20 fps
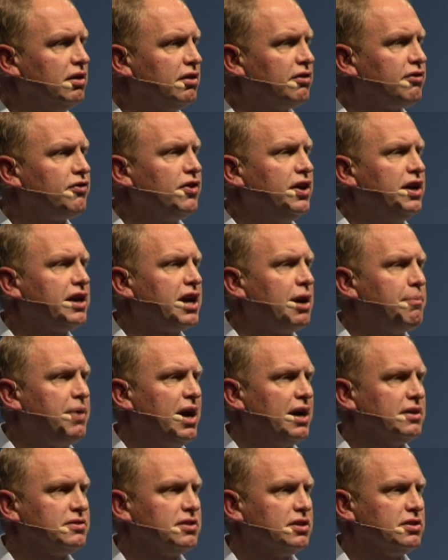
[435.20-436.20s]
is free
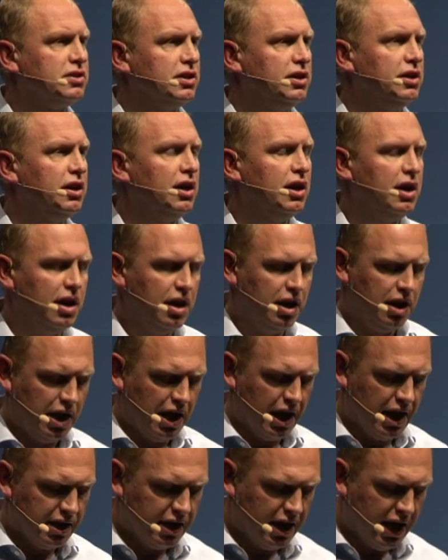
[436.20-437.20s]
capacity
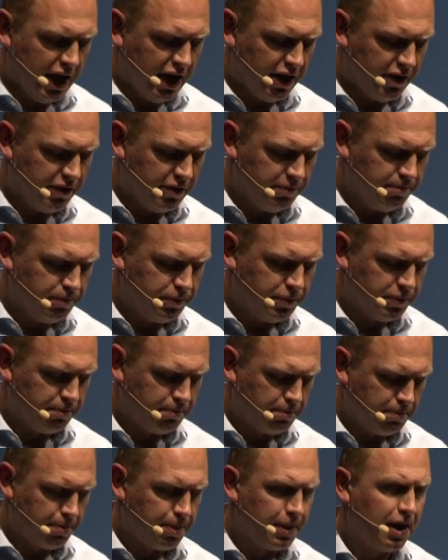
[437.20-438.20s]
and air.
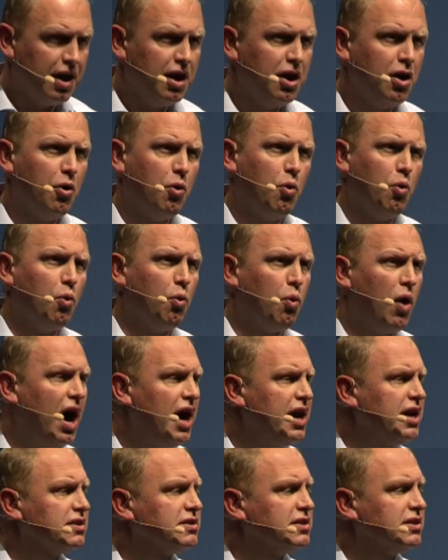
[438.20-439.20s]

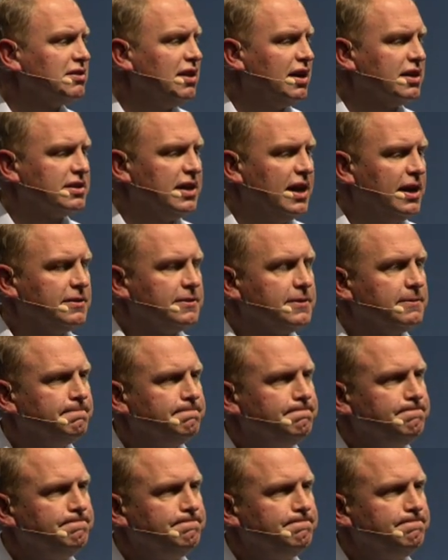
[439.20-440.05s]
Why is it like that?